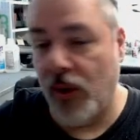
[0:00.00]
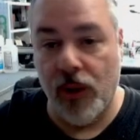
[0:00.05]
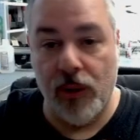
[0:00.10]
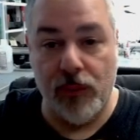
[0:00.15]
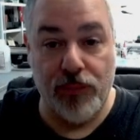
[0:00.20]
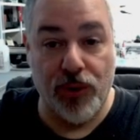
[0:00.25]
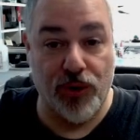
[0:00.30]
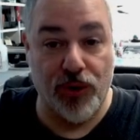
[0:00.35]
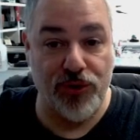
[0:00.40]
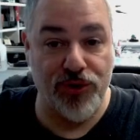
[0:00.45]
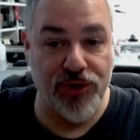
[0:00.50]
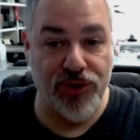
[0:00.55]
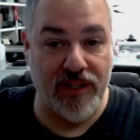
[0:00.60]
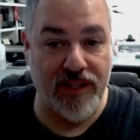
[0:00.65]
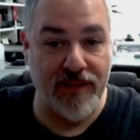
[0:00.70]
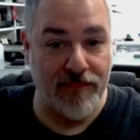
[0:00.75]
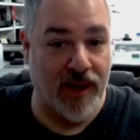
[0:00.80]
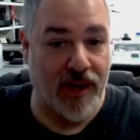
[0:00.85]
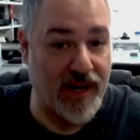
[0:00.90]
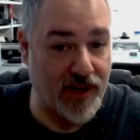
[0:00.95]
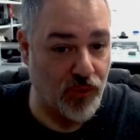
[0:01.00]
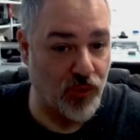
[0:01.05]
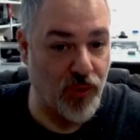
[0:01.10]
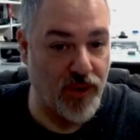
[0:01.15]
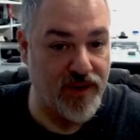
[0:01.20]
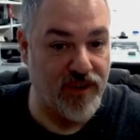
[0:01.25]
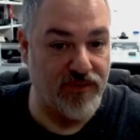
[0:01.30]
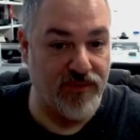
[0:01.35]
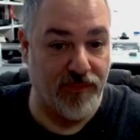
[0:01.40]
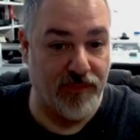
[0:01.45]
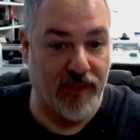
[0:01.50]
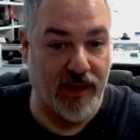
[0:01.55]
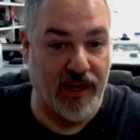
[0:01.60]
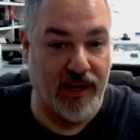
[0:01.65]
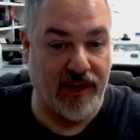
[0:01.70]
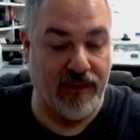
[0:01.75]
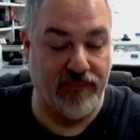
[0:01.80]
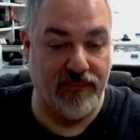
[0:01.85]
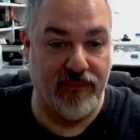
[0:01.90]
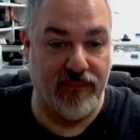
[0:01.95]
personally microwaved
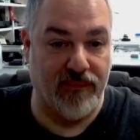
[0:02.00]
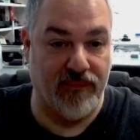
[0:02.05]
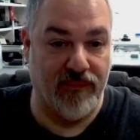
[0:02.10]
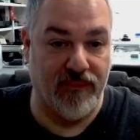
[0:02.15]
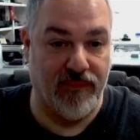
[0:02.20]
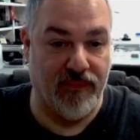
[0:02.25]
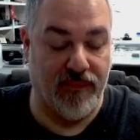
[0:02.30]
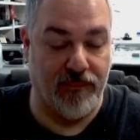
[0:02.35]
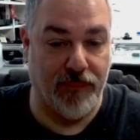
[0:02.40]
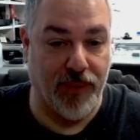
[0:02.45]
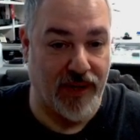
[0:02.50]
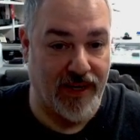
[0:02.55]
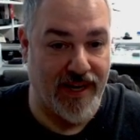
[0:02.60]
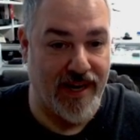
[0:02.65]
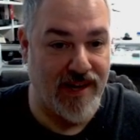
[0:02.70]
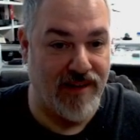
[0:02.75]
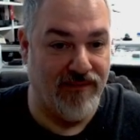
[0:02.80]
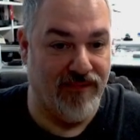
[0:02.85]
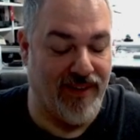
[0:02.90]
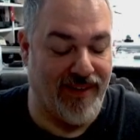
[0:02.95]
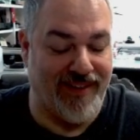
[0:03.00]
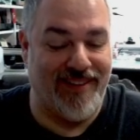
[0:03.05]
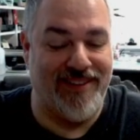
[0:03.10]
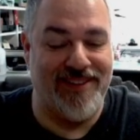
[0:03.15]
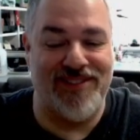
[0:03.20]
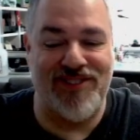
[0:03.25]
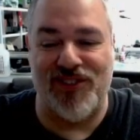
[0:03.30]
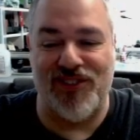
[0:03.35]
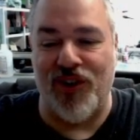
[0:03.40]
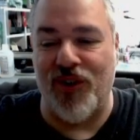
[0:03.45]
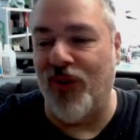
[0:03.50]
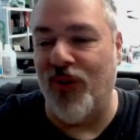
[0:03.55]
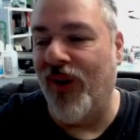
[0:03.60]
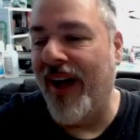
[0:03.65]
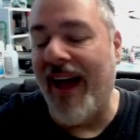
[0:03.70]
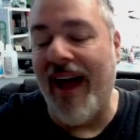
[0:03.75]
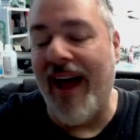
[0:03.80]
my putty, so